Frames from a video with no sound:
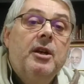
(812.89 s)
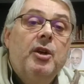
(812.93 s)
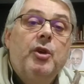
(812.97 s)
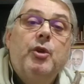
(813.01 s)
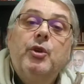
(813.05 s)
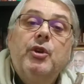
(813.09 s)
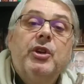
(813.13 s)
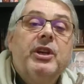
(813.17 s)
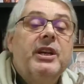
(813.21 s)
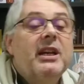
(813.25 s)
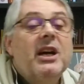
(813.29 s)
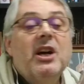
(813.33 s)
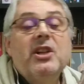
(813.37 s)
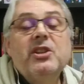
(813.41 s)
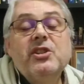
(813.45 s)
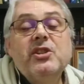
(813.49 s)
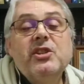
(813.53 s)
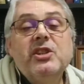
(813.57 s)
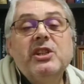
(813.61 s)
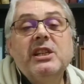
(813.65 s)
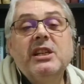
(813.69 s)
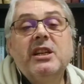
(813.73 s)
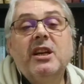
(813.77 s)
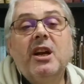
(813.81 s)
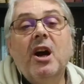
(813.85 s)
You cannot
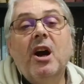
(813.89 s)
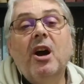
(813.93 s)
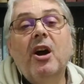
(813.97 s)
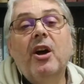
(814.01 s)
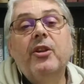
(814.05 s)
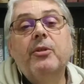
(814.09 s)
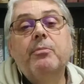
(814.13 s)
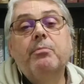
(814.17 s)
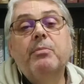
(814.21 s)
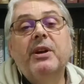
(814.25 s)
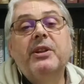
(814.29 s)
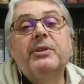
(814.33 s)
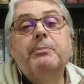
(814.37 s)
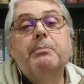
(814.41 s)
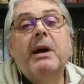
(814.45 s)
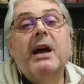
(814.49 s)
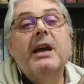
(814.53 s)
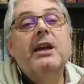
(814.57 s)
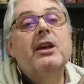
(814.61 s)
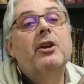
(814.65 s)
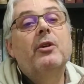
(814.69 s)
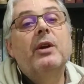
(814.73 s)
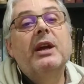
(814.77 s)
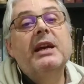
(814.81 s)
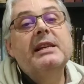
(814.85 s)
see God, but
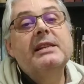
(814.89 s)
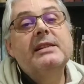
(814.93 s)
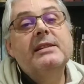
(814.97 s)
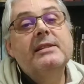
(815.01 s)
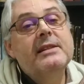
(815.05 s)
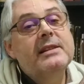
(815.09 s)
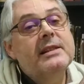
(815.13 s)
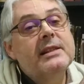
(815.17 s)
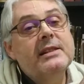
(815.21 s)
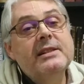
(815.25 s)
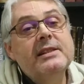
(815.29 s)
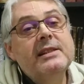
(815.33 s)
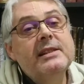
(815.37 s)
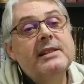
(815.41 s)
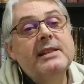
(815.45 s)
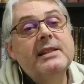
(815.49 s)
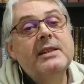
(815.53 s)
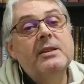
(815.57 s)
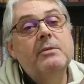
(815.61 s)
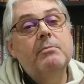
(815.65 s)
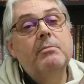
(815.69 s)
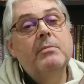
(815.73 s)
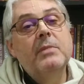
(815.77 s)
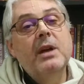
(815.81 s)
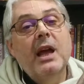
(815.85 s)
by grace you can see
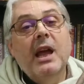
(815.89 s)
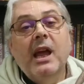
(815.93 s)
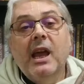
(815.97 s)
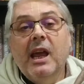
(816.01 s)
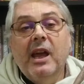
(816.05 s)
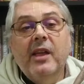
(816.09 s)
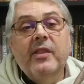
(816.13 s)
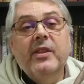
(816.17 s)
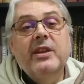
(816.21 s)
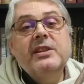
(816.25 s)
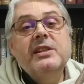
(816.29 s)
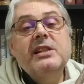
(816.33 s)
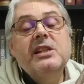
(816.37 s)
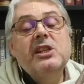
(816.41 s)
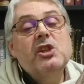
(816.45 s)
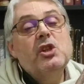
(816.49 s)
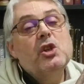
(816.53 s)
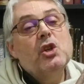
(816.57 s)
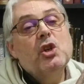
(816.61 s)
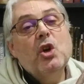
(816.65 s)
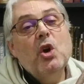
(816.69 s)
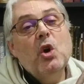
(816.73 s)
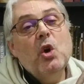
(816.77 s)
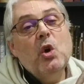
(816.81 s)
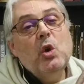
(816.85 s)
Him. And this is the
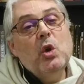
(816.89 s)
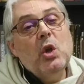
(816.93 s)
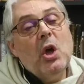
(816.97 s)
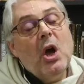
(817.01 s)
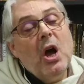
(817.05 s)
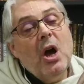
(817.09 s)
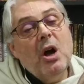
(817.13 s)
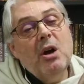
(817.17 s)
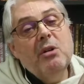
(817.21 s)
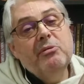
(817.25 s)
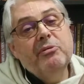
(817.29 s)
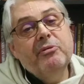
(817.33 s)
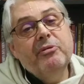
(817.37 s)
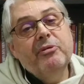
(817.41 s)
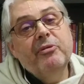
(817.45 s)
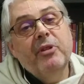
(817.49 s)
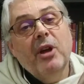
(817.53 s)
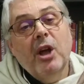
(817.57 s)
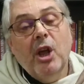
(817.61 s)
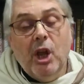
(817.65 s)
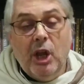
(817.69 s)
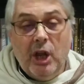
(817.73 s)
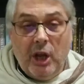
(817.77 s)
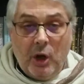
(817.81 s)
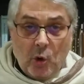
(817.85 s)
goal of
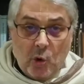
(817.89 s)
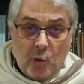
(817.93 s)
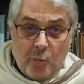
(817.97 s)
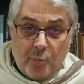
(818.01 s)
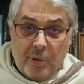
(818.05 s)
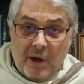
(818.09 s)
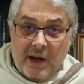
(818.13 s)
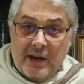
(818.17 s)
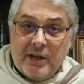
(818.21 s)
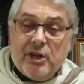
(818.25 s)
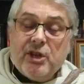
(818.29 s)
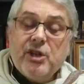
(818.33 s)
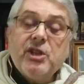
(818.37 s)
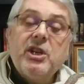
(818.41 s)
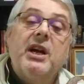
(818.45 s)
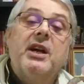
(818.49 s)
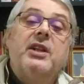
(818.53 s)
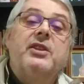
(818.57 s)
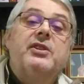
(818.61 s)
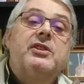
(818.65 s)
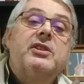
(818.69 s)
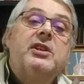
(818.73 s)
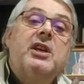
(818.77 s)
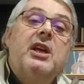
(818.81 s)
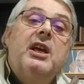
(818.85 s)

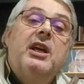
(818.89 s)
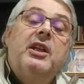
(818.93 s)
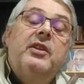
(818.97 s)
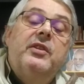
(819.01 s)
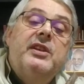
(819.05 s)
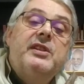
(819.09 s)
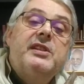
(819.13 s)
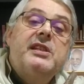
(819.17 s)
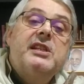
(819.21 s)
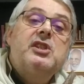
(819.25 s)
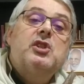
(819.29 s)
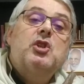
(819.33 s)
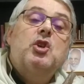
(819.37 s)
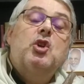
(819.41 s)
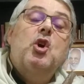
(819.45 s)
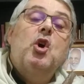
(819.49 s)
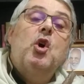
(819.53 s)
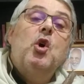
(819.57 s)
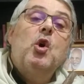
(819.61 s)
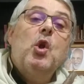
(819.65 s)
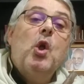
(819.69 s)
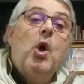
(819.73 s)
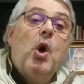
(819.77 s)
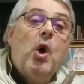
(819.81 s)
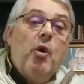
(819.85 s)
Upanishads. This is the
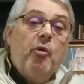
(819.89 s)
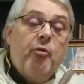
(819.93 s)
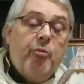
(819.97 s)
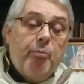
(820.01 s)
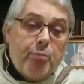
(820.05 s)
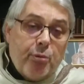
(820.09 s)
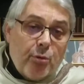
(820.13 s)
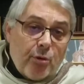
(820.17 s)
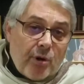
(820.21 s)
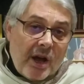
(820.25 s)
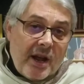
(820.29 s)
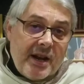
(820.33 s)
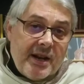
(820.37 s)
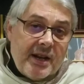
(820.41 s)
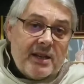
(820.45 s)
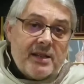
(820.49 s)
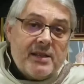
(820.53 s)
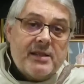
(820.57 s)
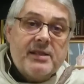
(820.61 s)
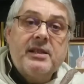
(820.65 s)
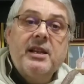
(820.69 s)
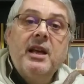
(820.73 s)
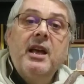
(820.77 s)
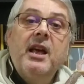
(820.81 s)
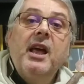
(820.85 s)
goal of
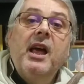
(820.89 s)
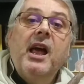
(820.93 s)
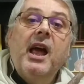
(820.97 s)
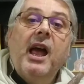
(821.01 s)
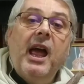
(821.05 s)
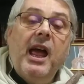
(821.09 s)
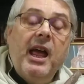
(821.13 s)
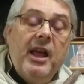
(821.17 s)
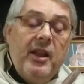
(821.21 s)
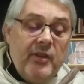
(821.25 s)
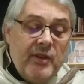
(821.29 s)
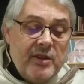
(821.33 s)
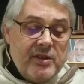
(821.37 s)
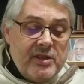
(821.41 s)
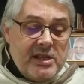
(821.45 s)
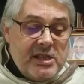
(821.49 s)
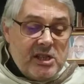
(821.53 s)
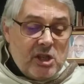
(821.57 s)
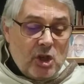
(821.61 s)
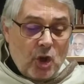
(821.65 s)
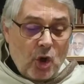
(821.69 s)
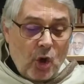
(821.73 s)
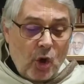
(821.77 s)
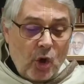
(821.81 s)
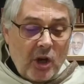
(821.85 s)
Puranas. And this is
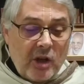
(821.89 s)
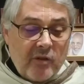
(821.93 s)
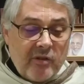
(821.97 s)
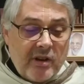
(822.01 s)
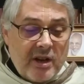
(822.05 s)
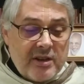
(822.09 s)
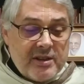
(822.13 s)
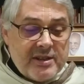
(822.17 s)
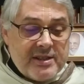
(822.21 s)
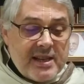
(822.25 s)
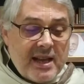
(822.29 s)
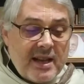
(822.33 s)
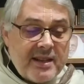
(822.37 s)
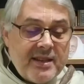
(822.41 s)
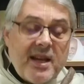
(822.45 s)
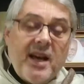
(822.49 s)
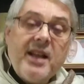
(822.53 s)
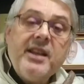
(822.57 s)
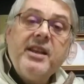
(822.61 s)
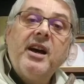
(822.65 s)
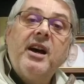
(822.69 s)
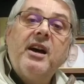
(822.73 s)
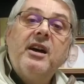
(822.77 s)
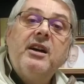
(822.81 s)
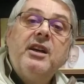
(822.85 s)
the goal of our
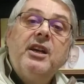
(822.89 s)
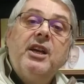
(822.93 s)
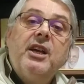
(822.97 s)
sadhana.